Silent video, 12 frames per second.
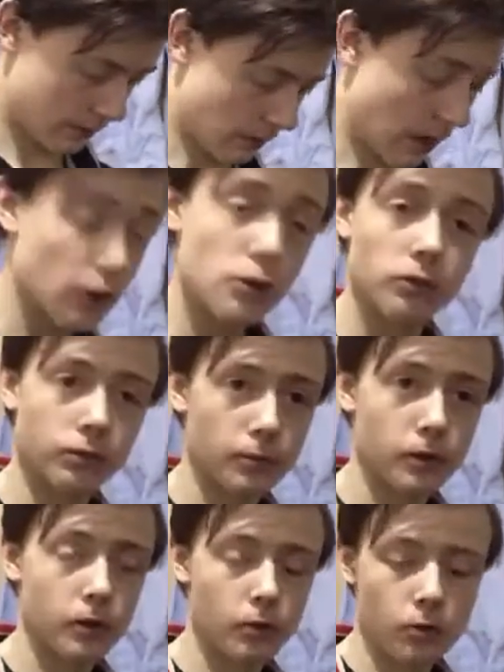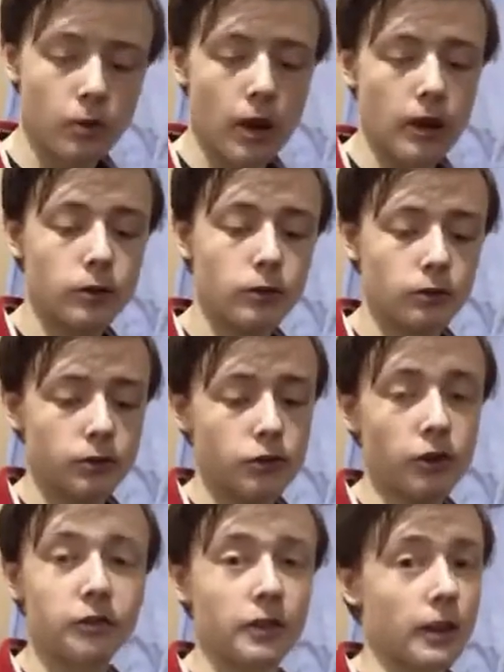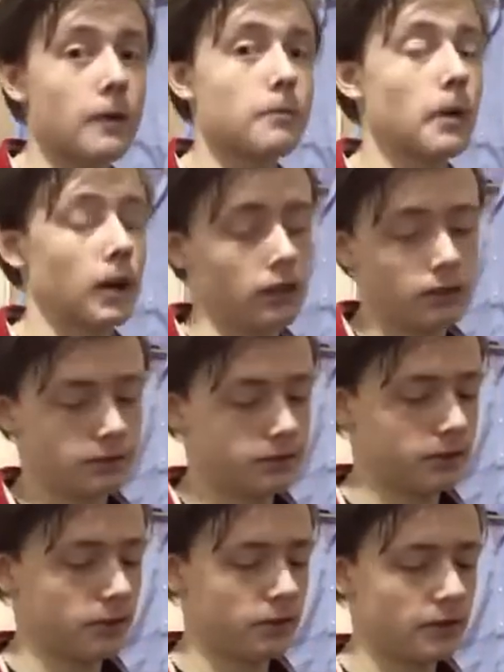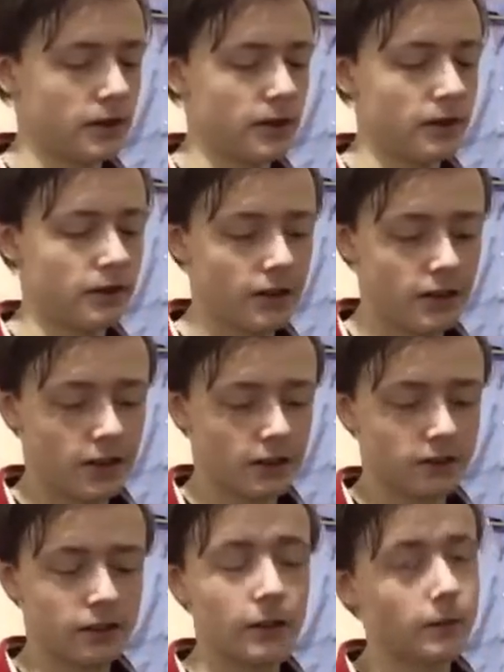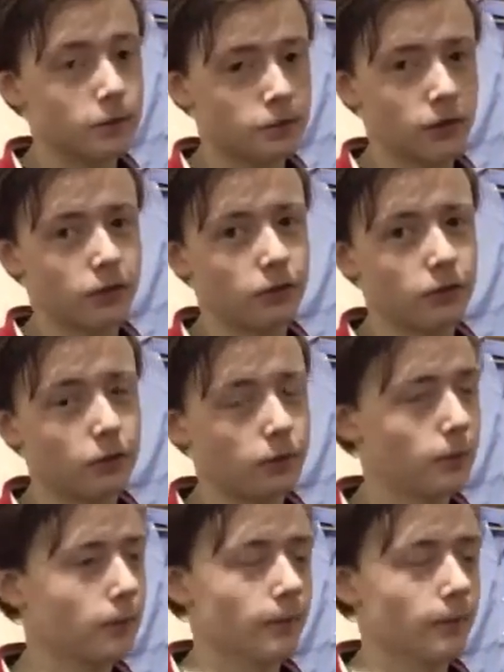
I knew somebody who used a dressing gown belt to keep the trousers up.